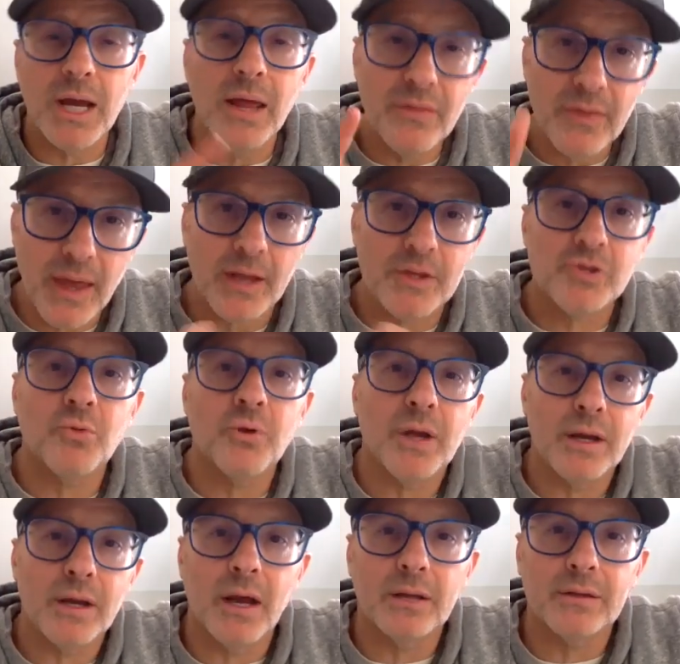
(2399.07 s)
and that's when
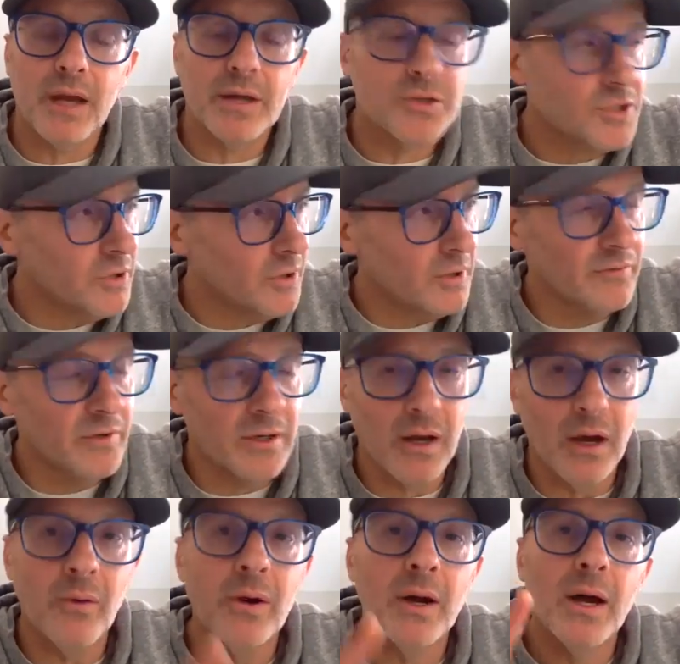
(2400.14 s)
I just thought of it now.